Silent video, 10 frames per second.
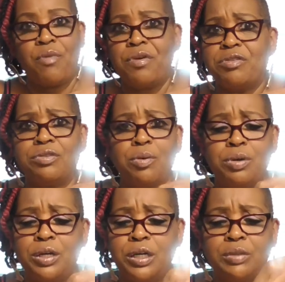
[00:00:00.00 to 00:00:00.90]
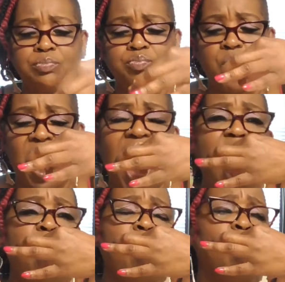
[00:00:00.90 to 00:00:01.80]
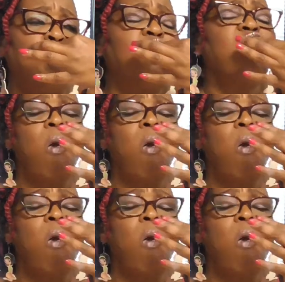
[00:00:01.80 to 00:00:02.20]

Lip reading: This is so good. You know?